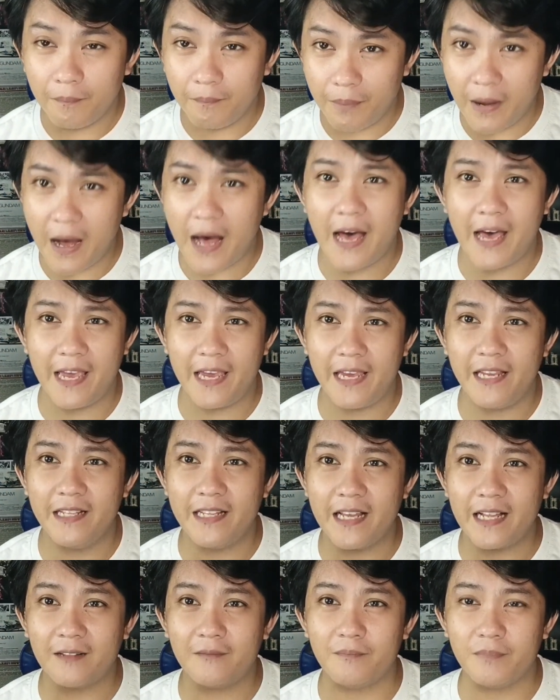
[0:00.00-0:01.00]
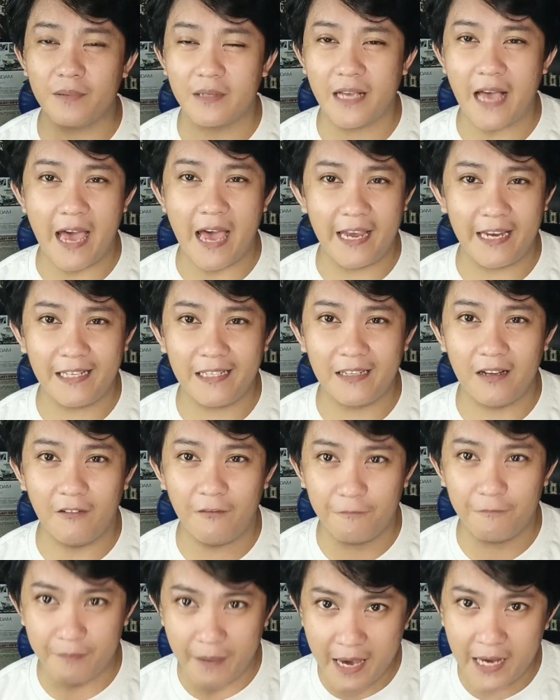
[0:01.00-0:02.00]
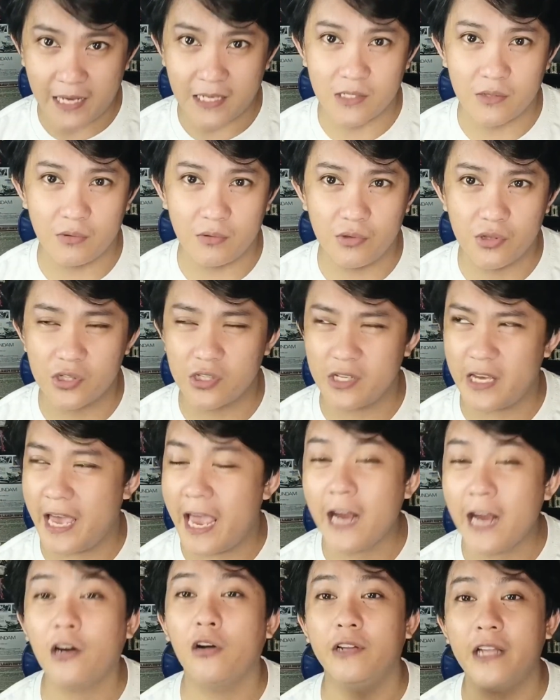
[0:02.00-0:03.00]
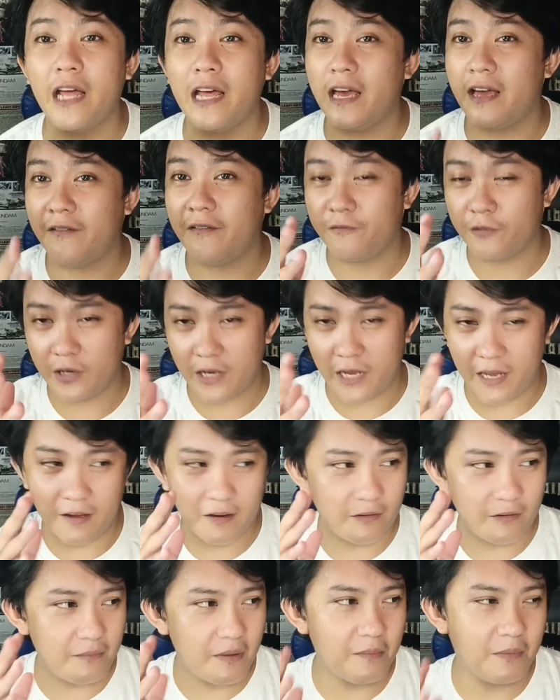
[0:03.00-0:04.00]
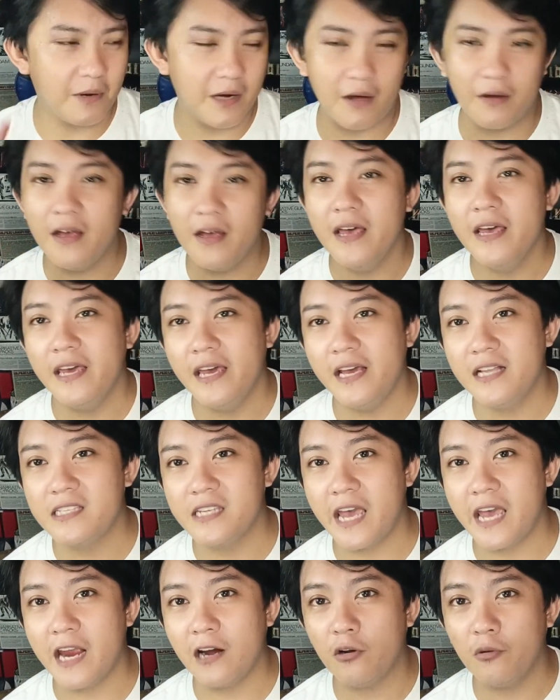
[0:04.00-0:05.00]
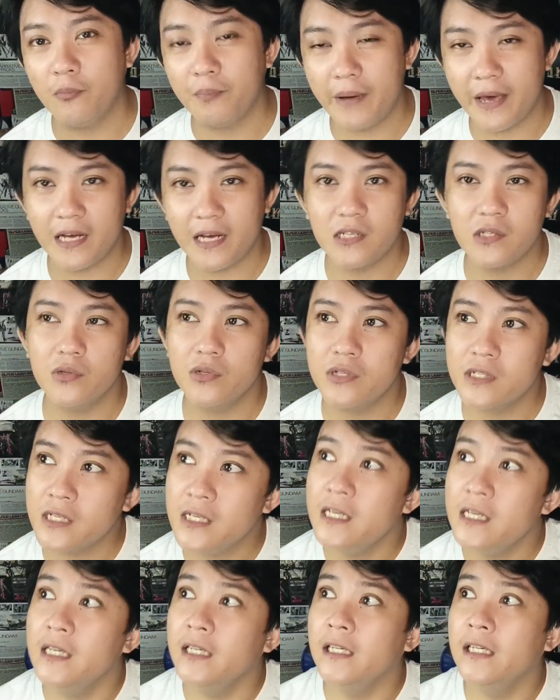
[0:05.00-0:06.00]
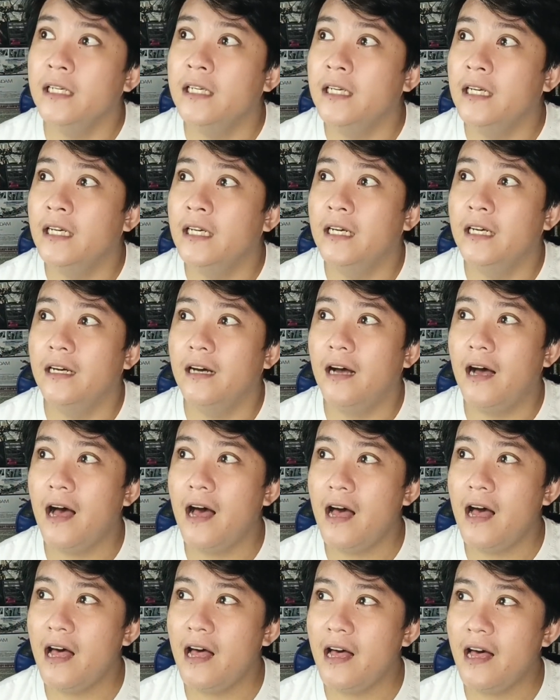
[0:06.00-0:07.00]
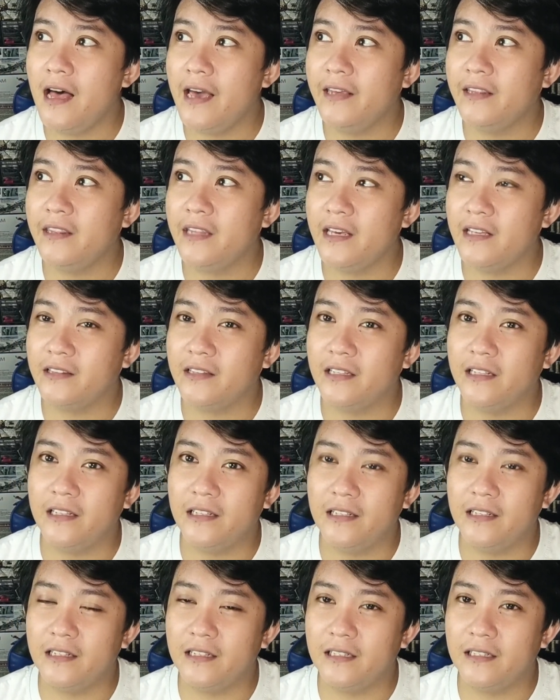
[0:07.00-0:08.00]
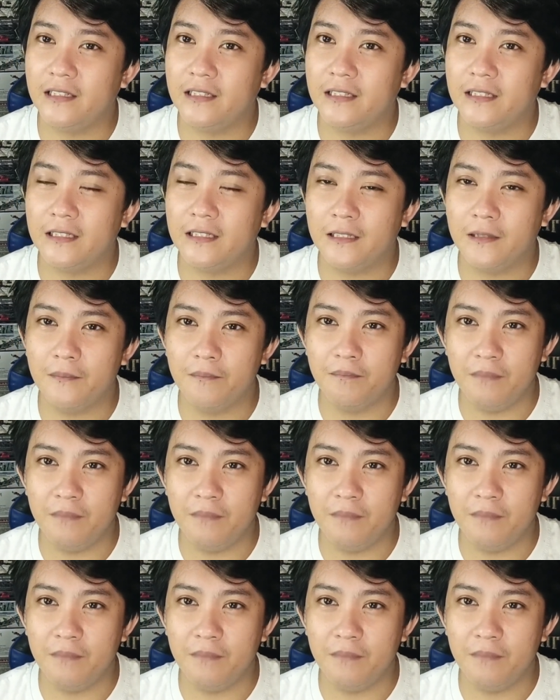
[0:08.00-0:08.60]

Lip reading: buy that kind of Pegasus Aero, yeah, I remember now, it's Aero Pegasus. I think the